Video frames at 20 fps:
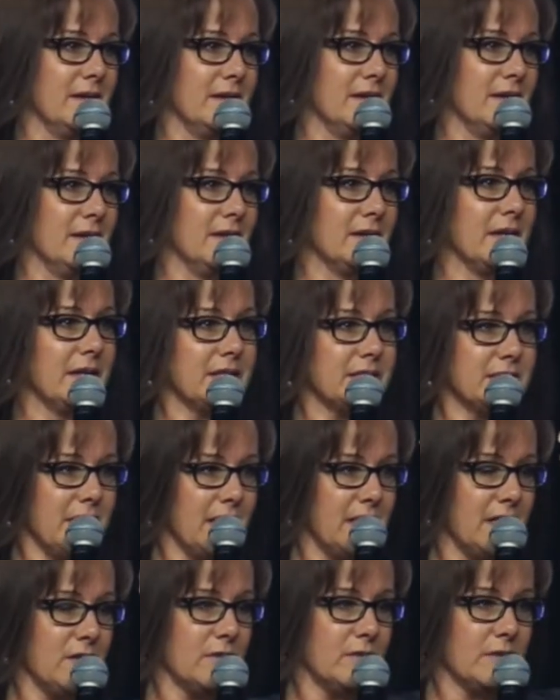Like,
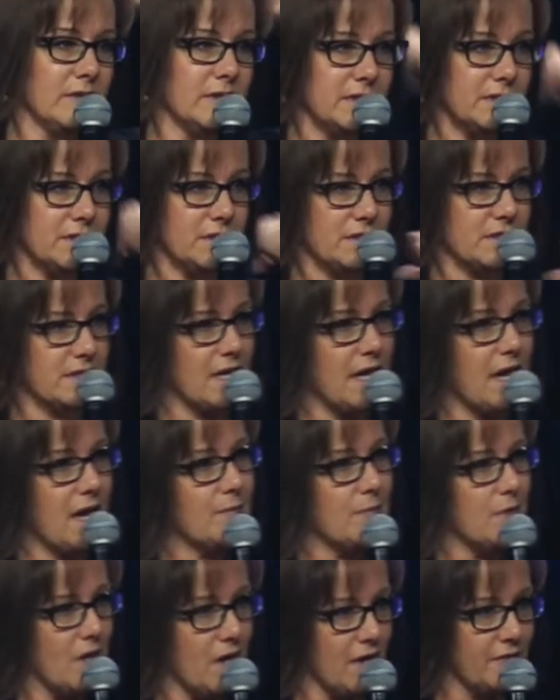take your religious
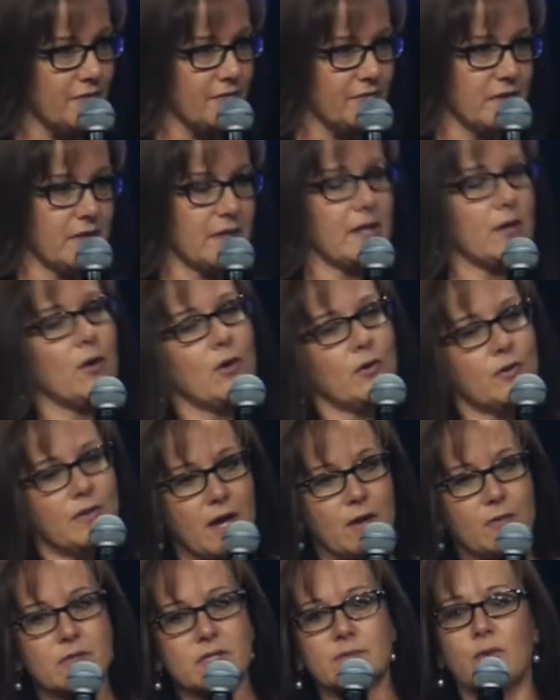cap off and, oh,
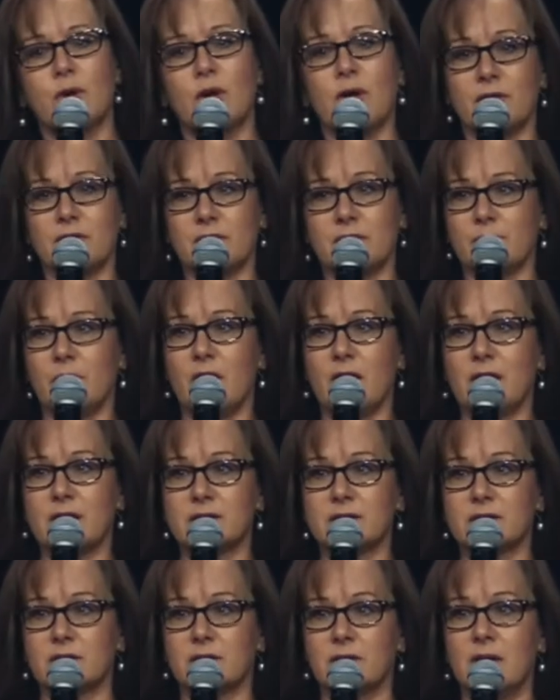that was Paul the
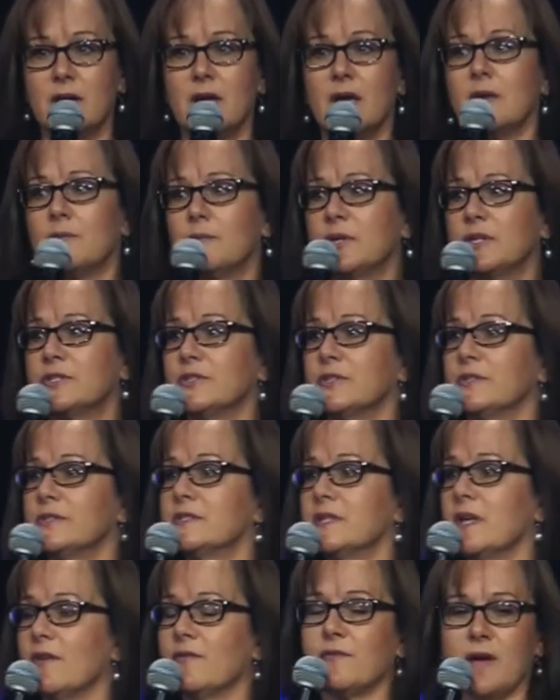Apostle. Put
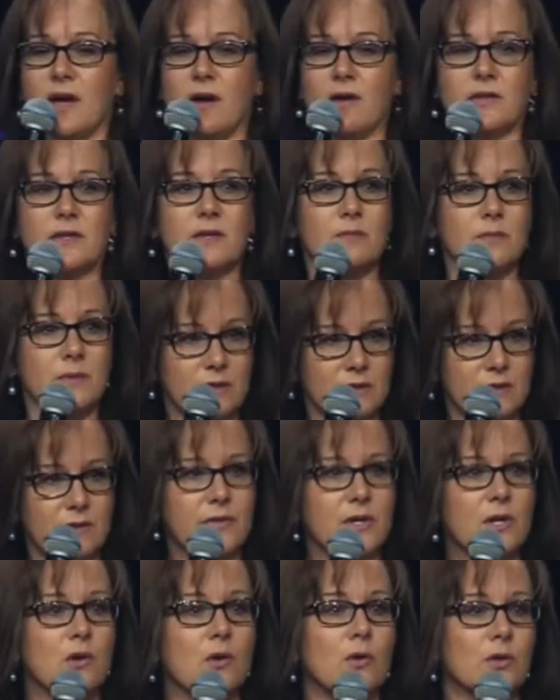yourself out in the middle of
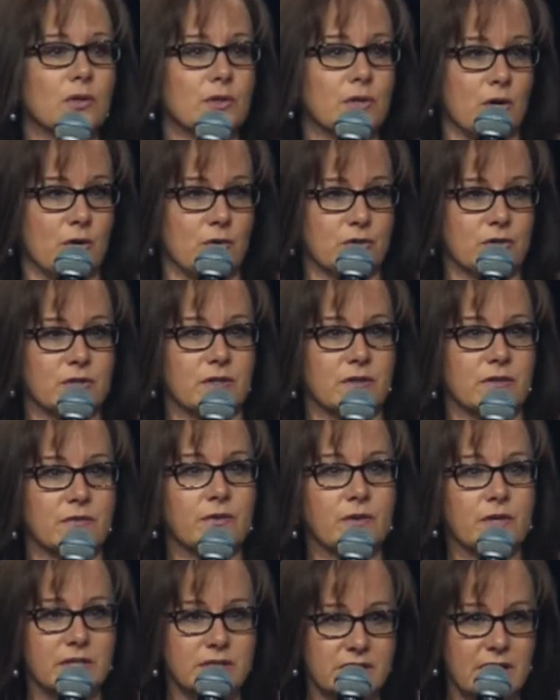the cold ocean
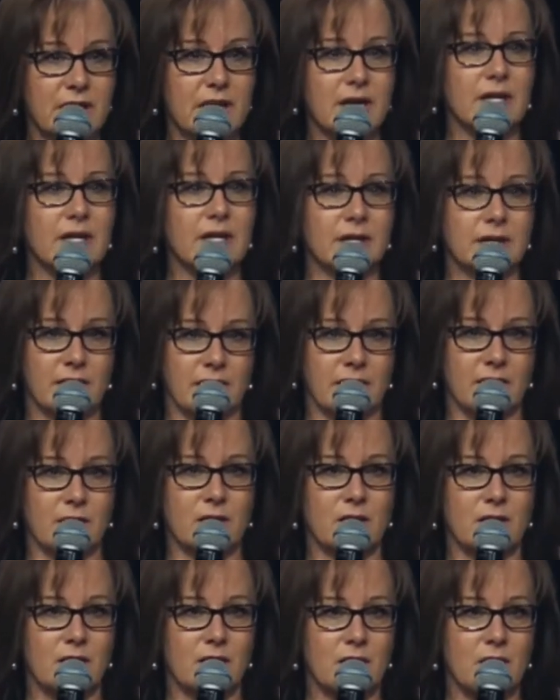for a day and a night.
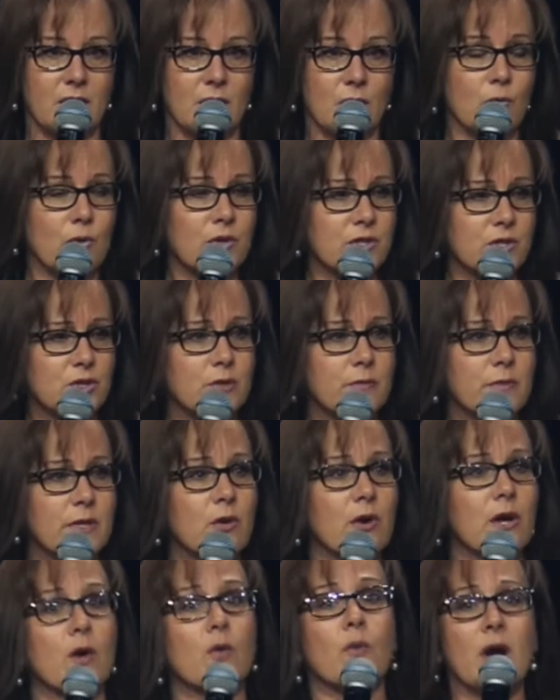Wouldn't you be
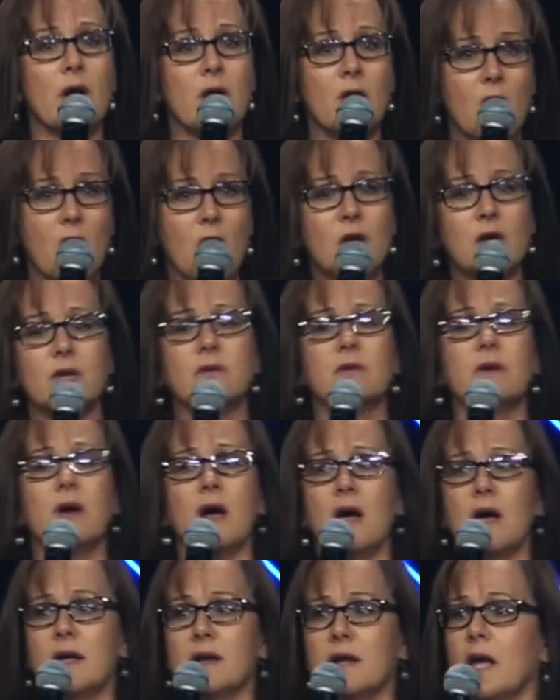going, where are you,
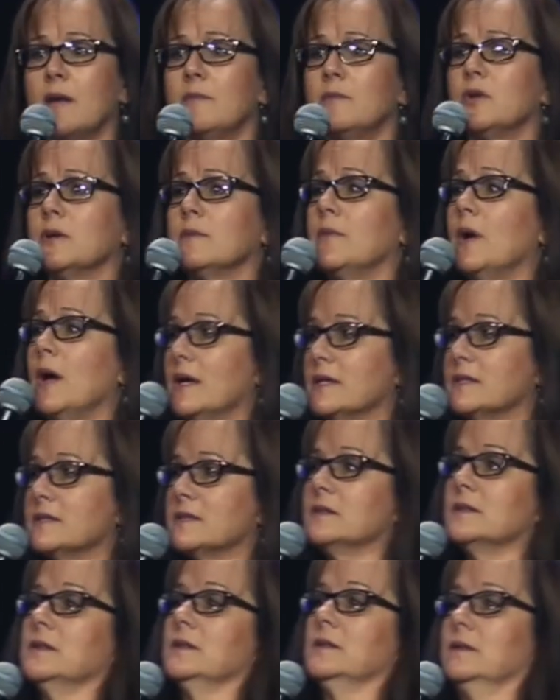God? I'm your
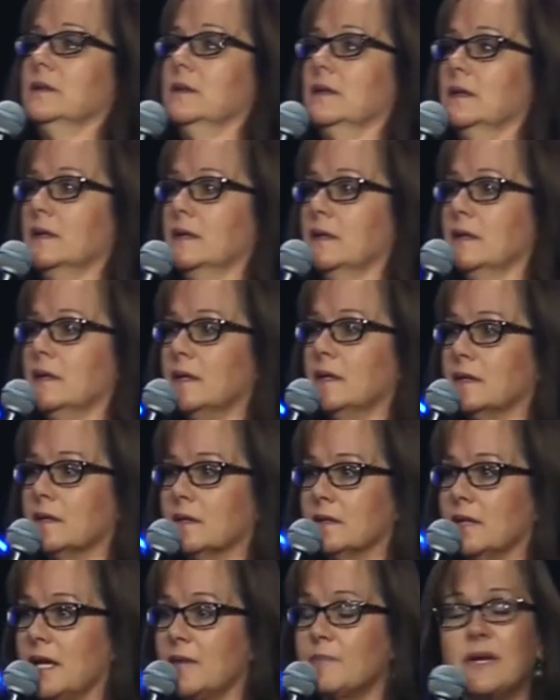apostle.
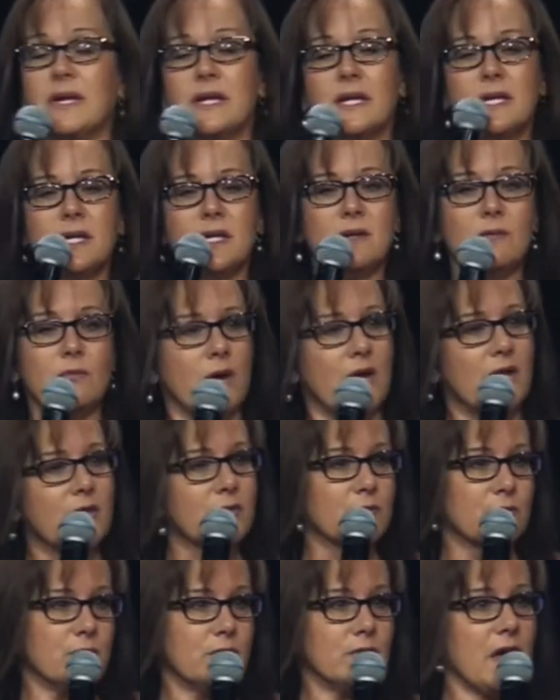Like, but he went
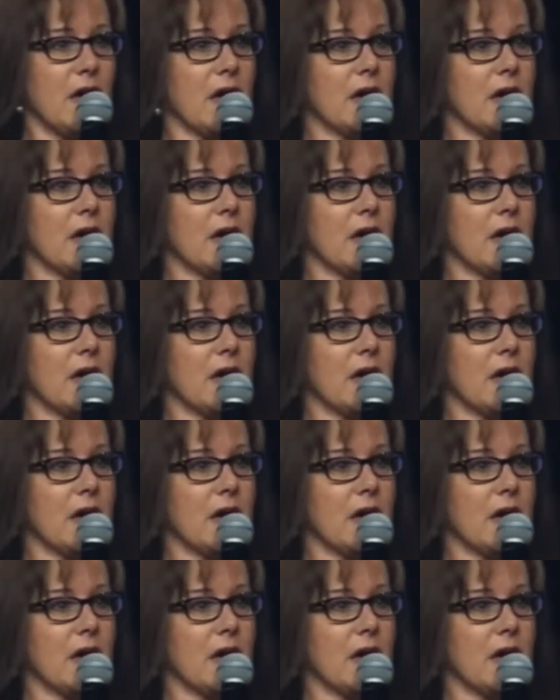through that.